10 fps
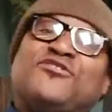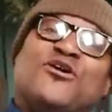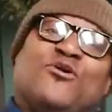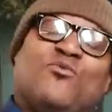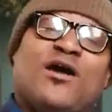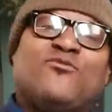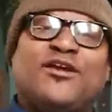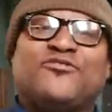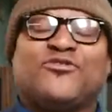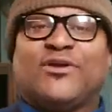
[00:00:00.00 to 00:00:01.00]
and no. Wine
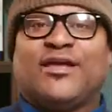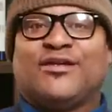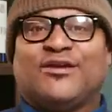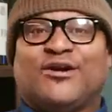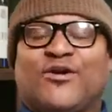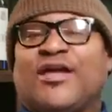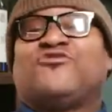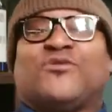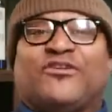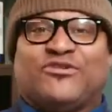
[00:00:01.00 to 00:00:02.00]
ratings are
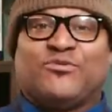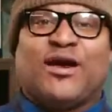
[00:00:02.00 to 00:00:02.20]
interesting,